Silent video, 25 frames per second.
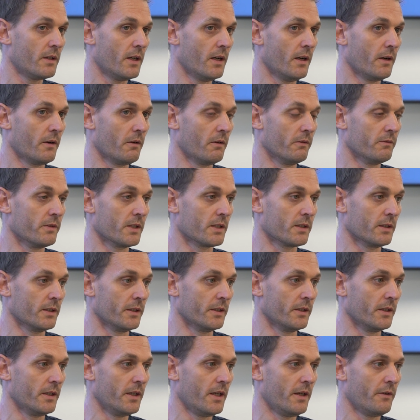And
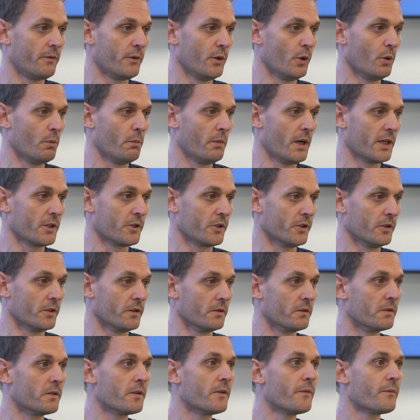obviously, if you
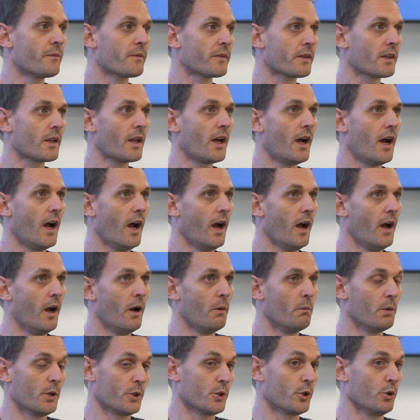imagine
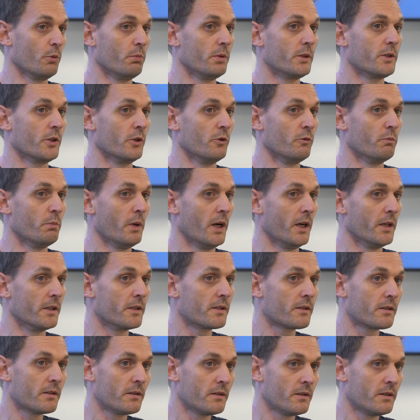a tube of
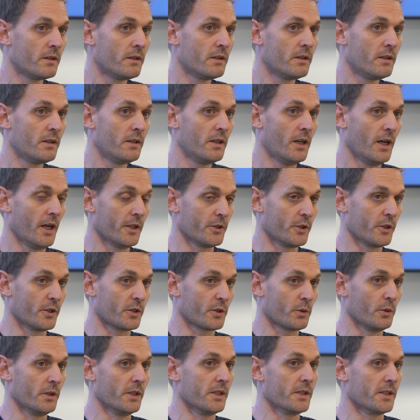toothpaste, as you
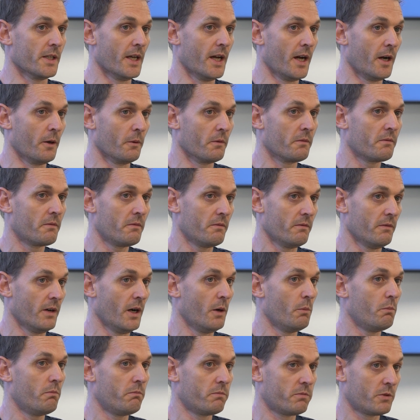squeeze down,
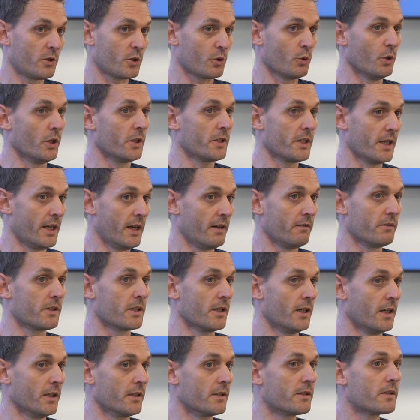that squirts it out
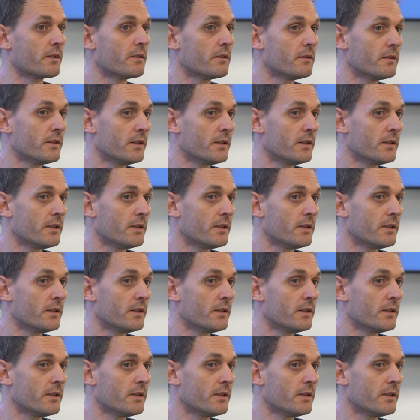sides.